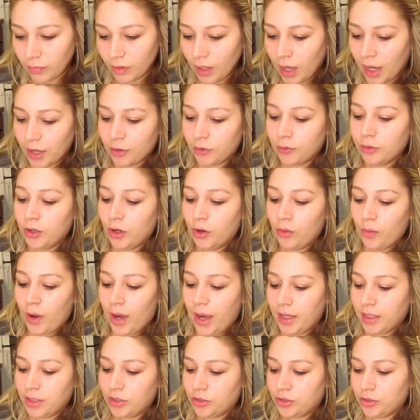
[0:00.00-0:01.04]
I don't know
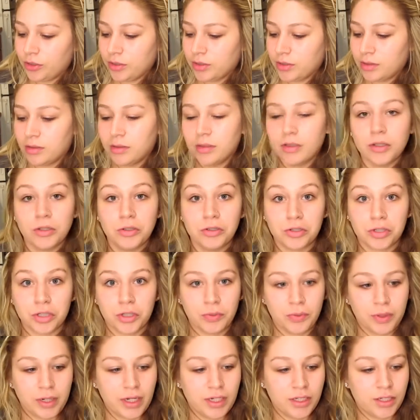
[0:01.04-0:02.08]
why, it's just usually
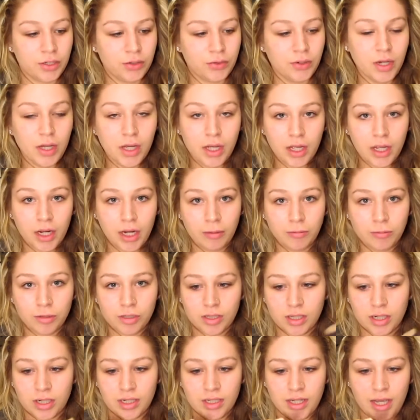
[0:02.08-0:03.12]
what I do. And I'm
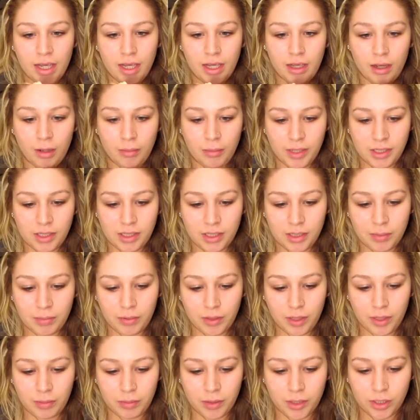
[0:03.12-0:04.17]
just going to take it on my
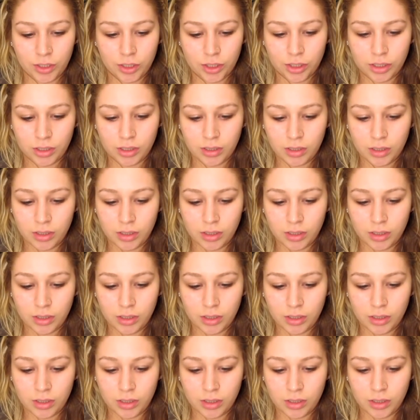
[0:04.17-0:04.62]
stippling brush.